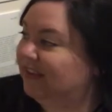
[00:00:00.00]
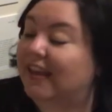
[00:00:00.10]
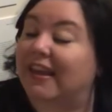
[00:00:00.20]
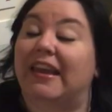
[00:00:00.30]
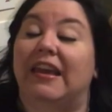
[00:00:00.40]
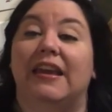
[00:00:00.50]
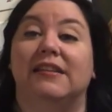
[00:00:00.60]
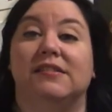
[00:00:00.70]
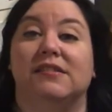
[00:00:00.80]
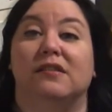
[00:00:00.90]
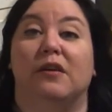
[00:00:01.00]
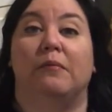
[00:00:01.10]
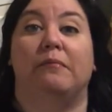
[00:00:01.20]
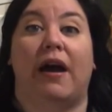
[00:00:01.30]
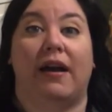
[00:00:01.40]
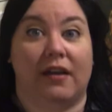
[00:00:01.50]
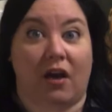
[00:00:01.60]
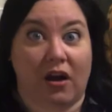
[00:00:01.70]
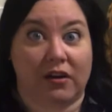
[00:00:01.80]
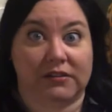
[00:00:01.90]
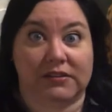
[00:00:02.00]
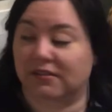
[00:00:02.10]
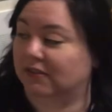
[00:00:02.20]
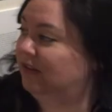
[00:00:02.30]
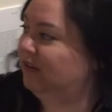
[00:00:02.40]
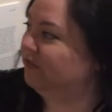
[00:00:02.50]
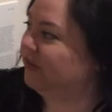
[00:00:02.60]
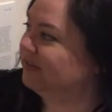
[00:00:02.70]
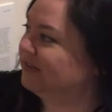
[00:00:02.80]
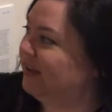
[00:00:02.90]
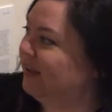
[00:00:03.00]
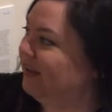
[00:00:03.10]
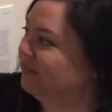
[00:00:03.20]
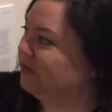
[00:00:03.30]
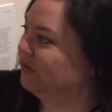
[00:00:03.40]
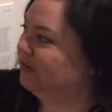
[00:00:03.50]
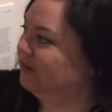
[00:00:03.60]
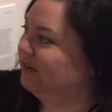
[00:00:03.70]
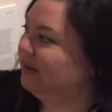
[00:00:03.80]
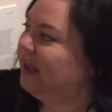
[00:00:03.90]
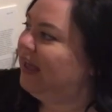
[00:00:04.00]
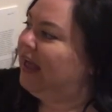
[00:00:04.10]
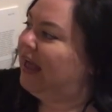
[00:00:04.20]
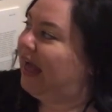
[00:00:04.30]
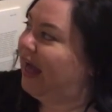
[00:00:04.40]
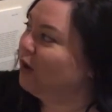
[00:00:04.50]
It's my art, Wassily answered. How does